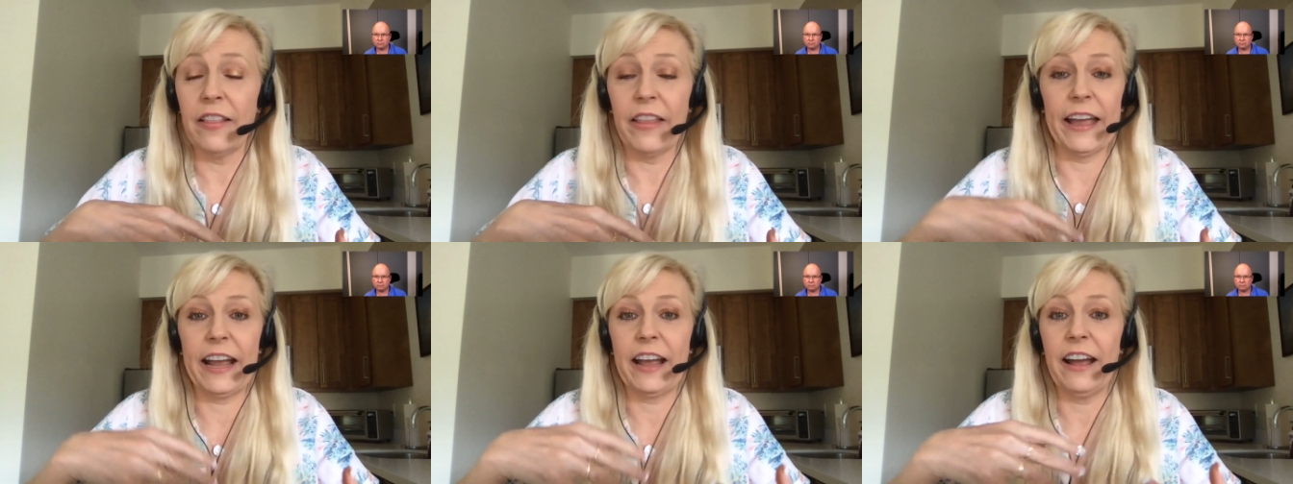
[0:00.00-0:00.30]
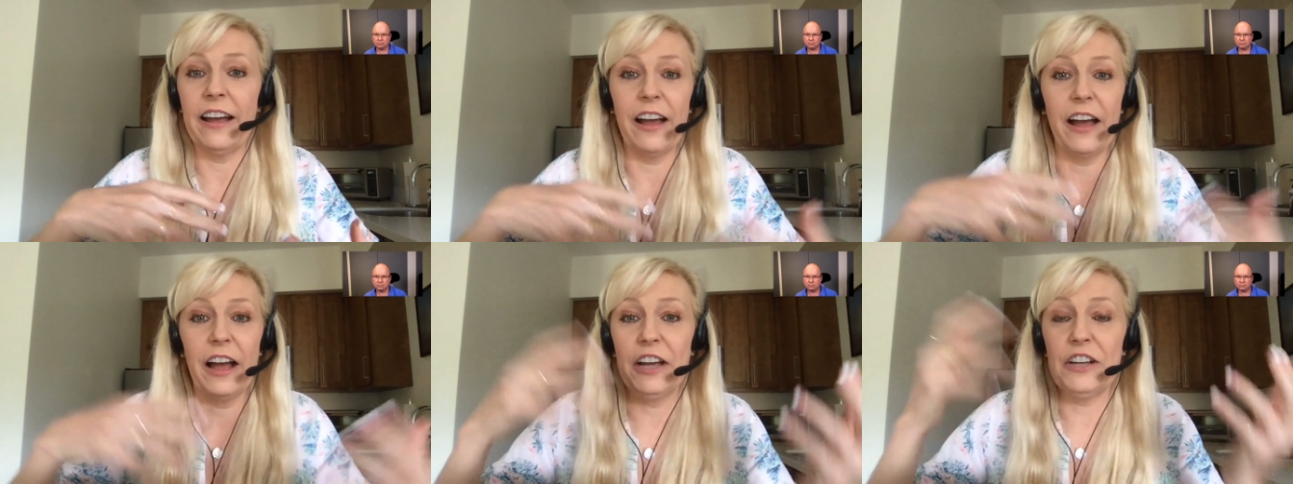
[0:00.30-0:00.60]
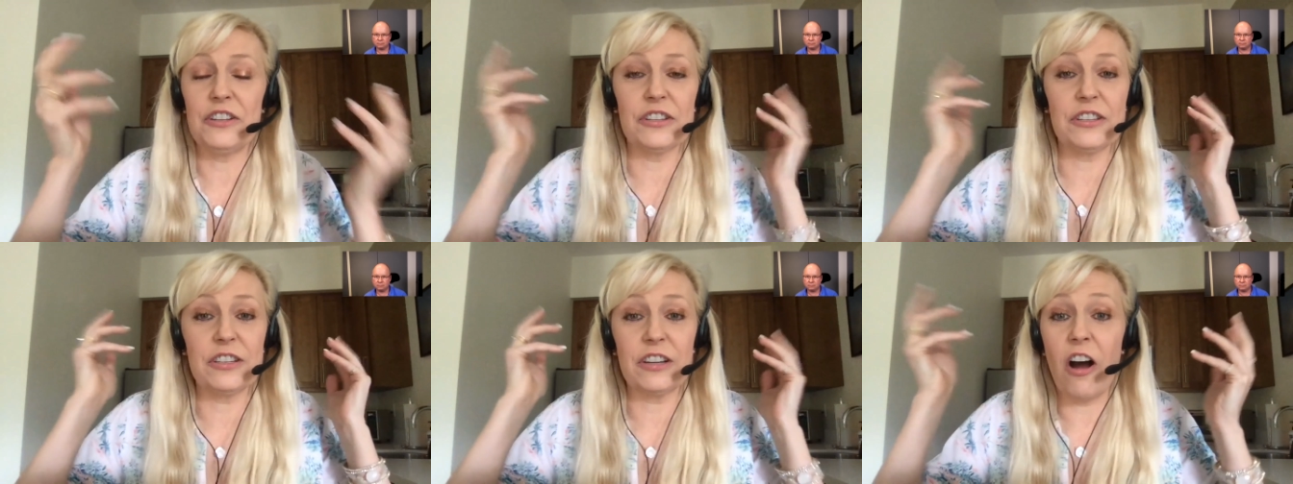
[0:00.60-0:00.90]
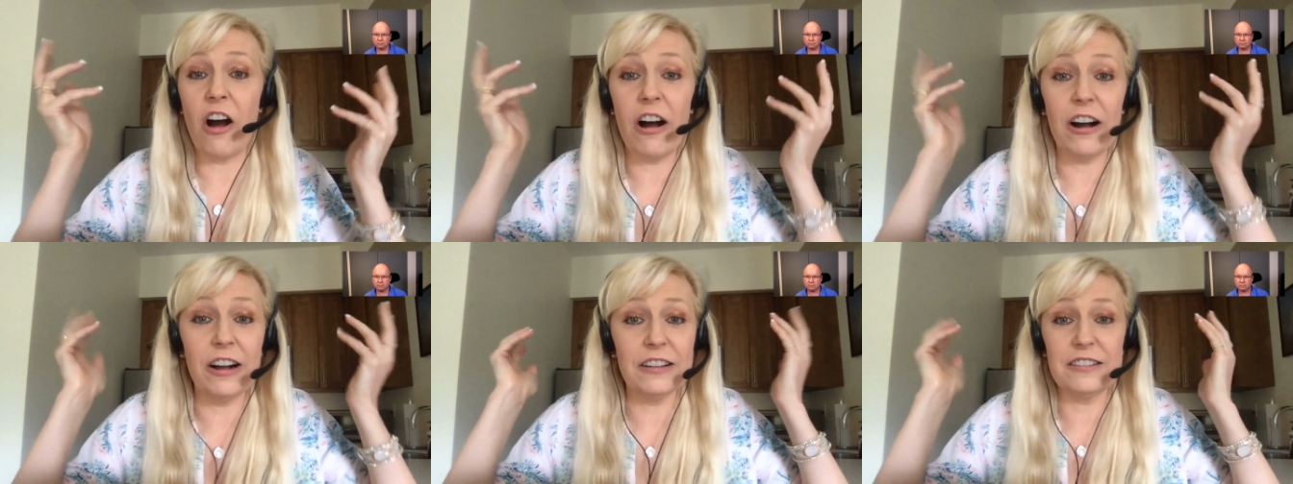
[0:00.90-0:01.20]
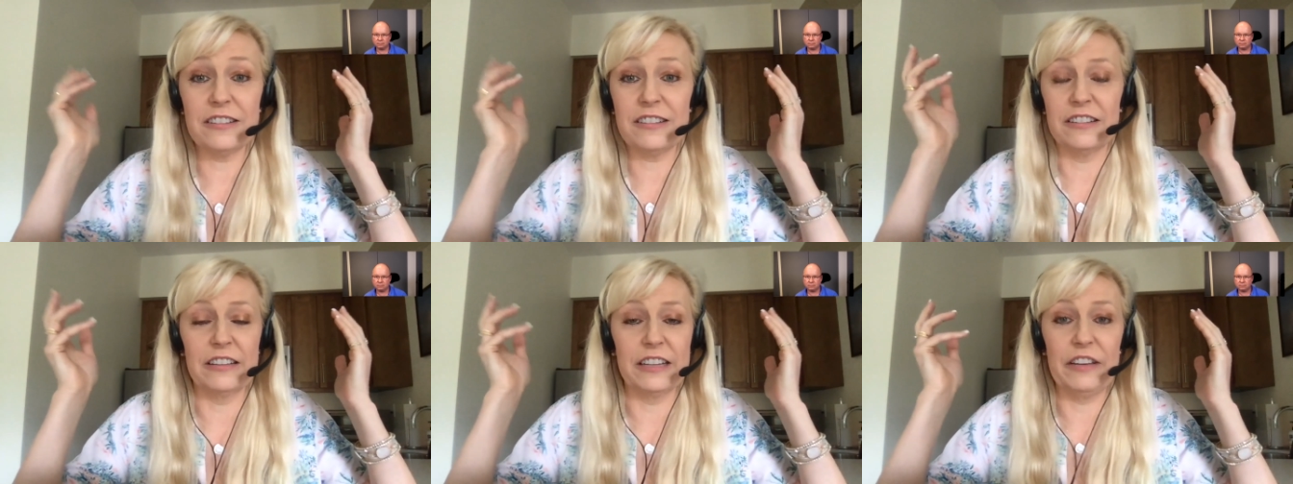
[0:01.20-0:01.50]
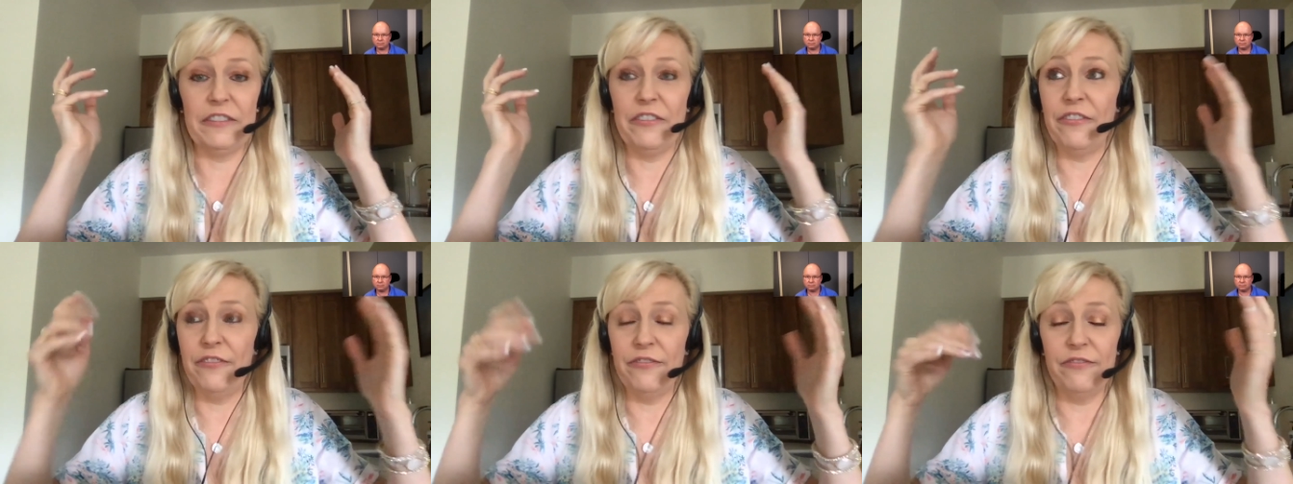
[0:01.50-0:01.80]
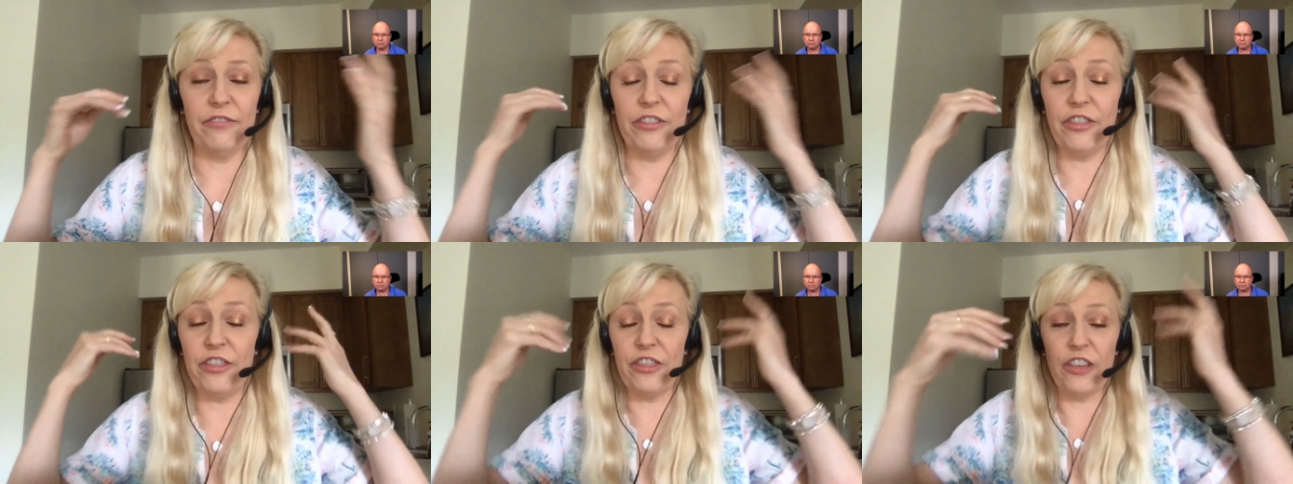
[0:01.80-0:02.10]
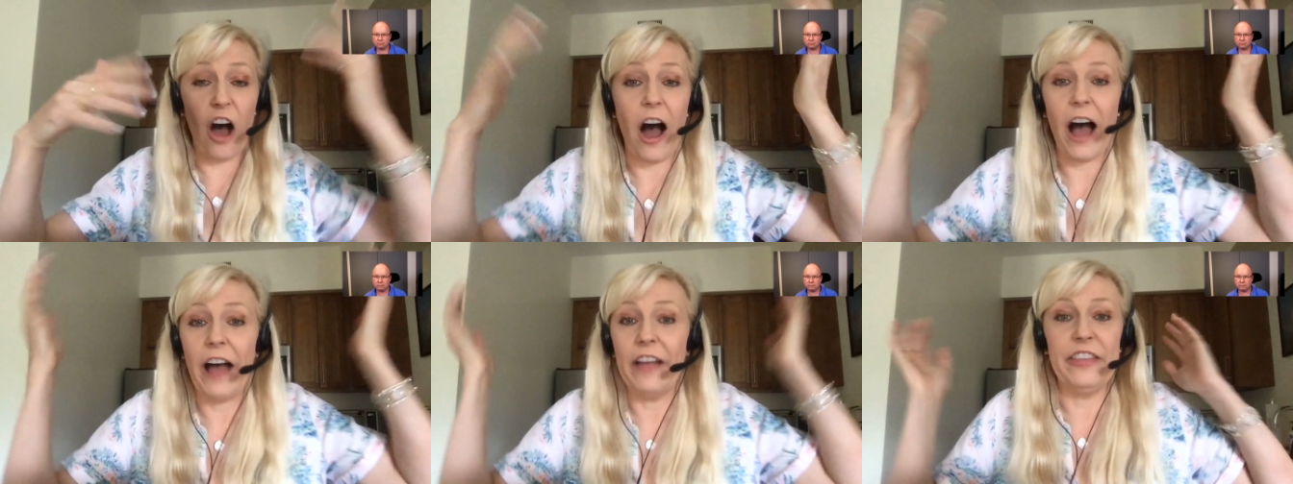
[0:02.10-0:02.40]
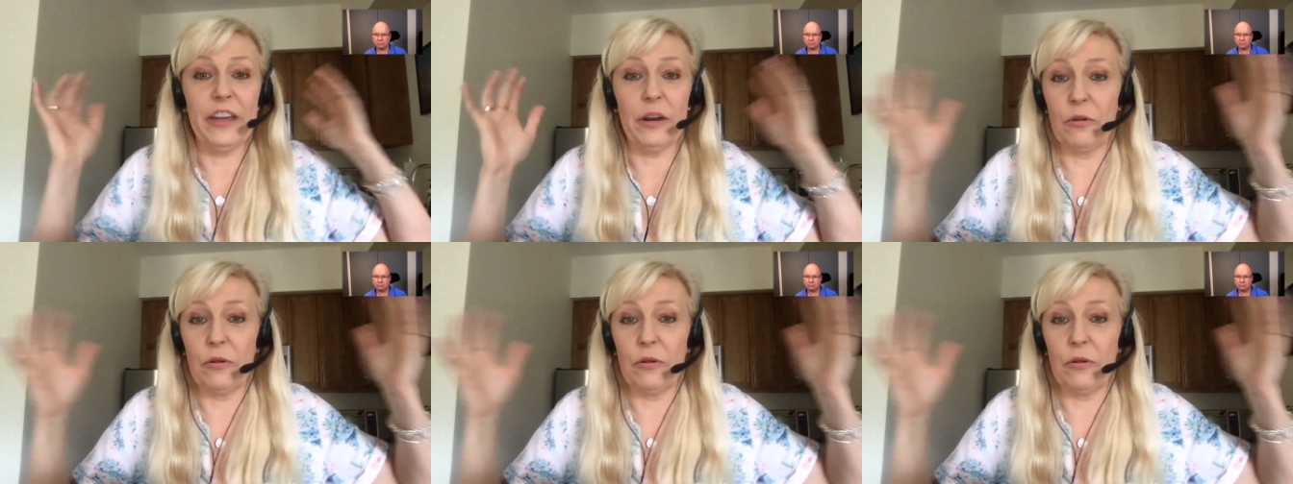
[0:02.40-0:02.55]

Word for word: Like, I just constantly thought